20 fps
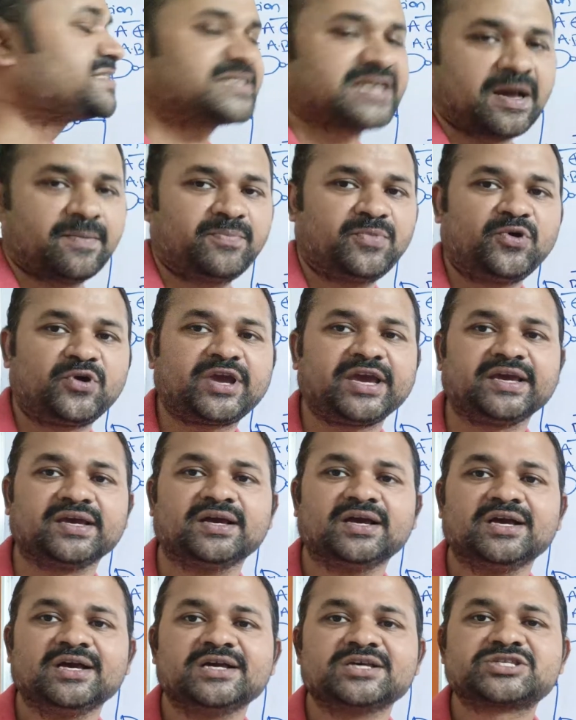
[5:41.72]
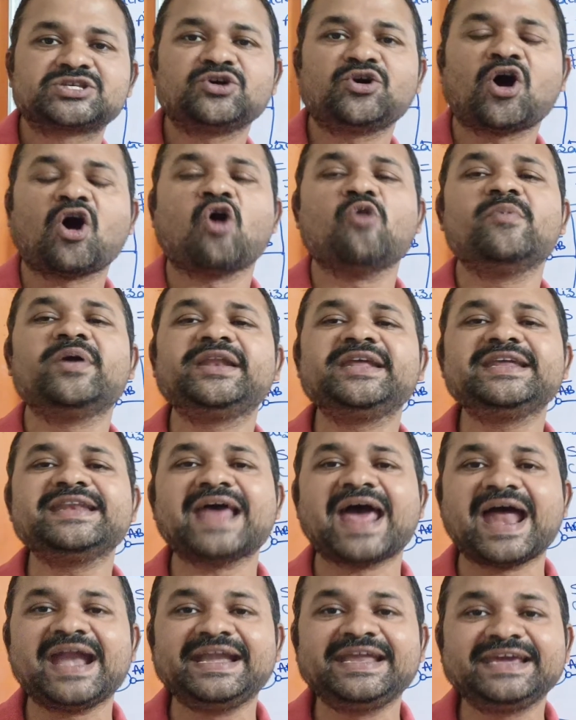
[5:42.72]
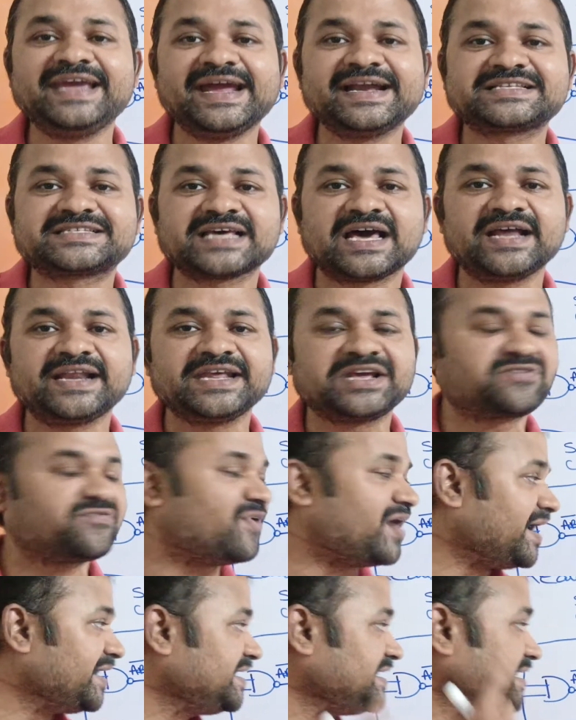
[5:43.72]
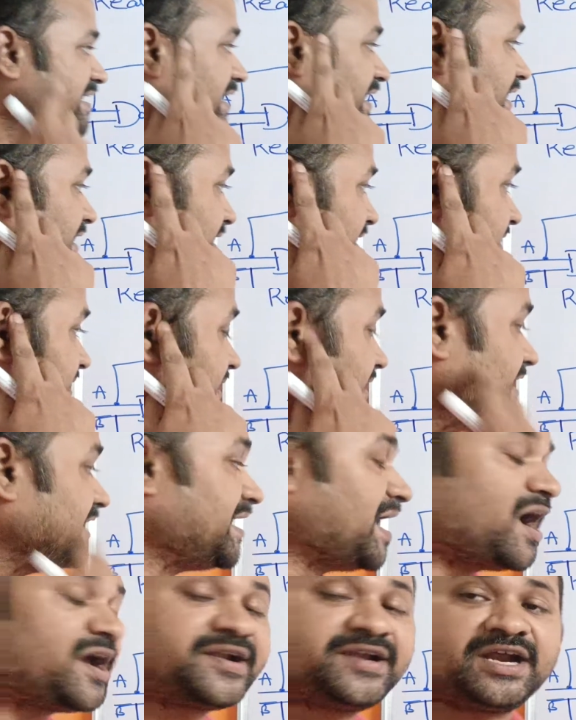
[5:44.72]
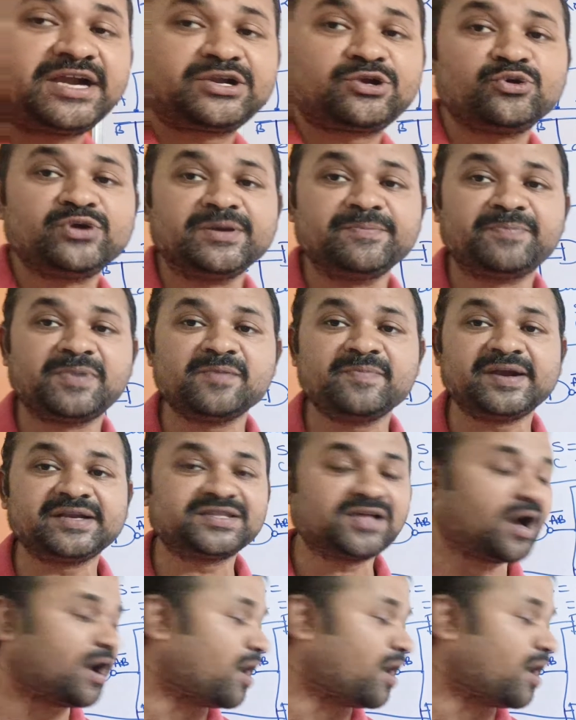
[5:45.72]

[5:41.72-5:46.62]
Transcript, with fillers: sum. Okay. So how many NAND gates are required here in order to implement the